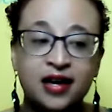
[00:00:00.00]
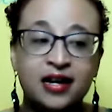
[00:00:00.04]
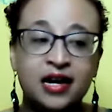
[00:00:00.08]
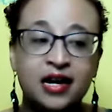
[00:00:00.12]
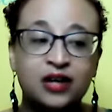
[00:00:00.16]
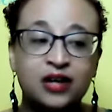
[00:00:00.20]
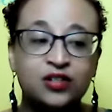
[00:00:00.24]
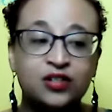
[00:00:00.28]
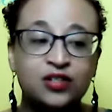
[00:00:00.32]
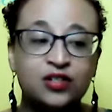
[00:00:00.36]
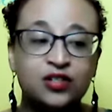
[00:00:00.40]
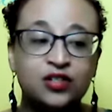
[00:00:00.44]

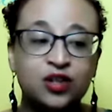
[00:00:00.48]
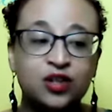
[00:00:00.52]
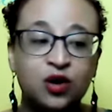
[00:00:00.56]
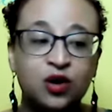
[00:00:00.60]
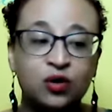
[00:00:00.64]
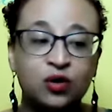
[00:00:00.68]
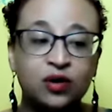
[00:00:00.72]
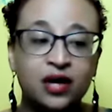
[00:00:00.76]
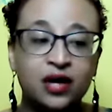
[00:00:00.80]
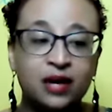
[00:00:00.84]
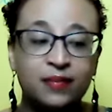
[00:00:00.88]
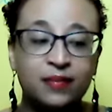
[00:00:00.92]
Now,
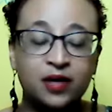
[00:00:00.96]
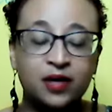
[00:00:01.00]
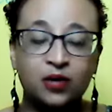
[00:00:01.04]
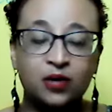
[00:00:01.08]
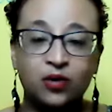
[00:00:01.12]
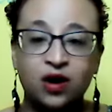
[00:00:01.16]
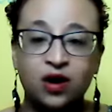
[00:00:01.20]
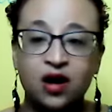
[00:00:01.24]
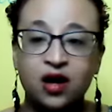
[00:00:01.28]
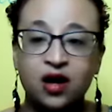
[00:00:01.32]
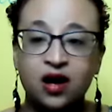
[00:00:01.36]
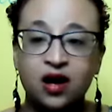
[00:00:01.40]
don't get me
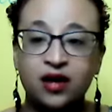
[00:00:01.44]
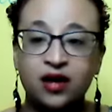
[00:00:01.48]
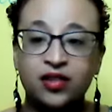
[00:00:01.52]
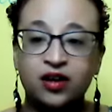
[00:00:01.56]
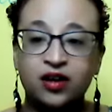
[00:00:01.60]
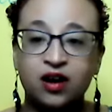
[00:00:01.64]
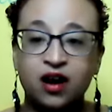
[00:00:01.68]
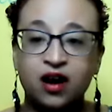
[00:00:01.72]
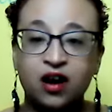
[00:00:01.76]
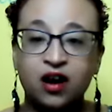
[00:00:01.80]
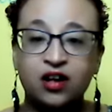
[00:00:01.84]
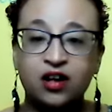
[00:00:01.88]
wrong,
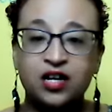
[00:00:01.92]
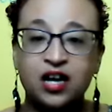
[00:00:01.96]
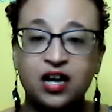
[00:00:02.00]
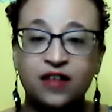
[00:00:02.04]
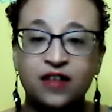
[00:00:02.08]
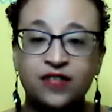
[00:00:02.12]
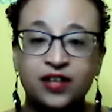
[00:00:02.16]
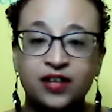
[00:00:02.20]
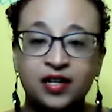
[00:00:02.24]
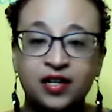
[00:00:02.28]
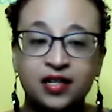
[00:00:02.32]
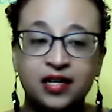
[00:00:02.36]
there are
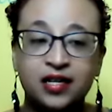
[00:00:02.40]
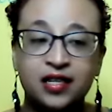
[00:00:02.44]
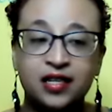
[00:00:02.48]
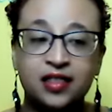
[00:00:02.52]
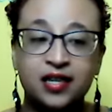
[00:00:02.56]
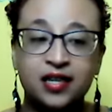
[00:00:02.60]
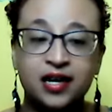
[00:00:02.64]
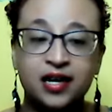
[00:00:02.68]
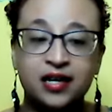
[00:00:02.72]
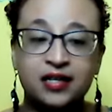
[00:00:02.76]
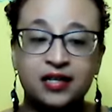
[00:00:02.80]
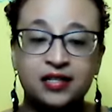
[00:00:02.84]
definitely
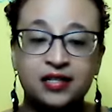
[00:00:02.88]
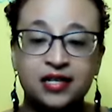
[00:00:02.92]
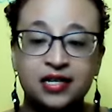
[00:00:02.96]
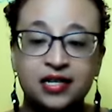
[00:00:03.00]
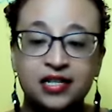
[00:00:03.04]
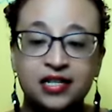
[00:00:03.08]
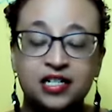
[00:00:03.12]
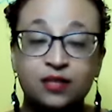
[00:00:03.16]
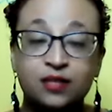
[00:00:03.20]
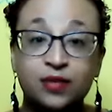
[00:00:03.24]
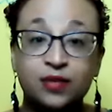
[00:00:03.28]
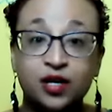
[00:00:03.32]
things
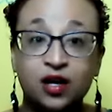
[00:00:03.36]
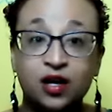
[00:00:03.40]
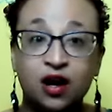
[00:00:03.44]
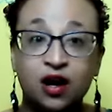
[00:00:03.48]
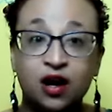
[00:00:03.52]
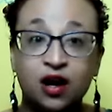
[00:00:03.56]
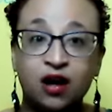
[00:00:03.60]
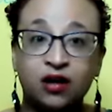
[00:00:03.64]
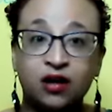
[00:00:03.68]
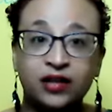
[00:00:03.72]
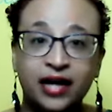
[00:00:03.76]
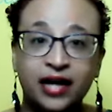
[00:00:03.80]
that need to be
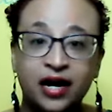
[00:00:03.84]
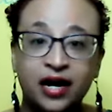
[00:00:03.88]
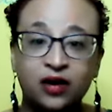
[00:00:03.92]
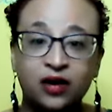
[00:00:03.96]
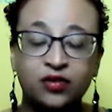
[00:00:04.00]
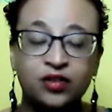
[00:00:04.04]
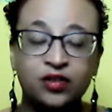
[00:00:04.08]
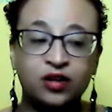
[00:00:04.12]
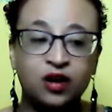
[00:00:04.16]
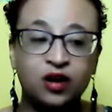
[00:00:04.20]
called out.